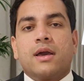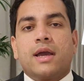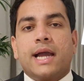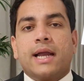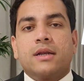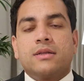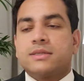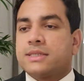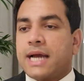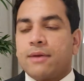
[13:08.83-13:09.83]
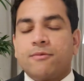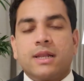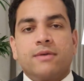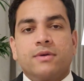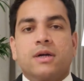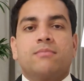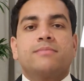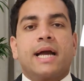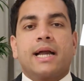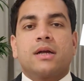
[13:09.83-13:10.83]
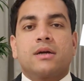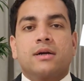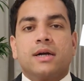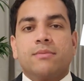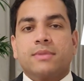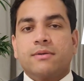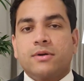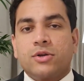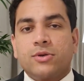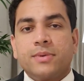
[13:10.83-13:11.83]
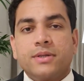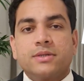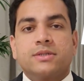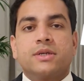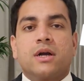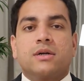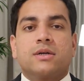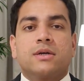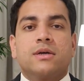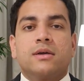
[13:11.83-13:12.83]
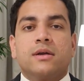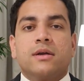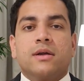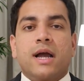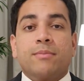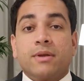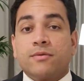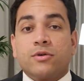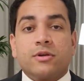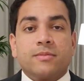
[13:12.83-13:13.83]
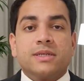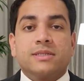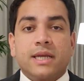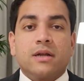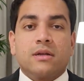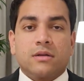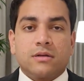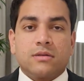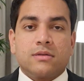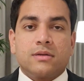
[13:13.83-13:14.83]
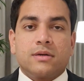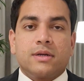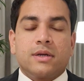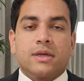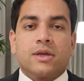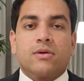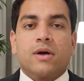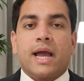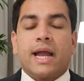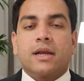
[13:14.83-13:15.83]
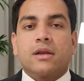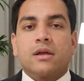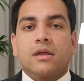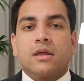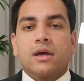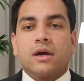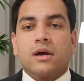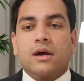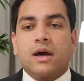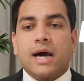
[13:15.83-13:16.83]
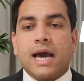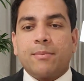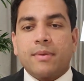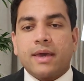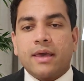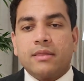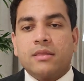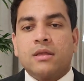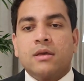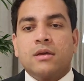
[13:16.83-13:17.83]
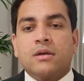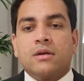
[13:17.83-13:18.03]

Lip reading: And this time will never come back. I'm never going to be this young. I'm never going to be single, you know, and I'm in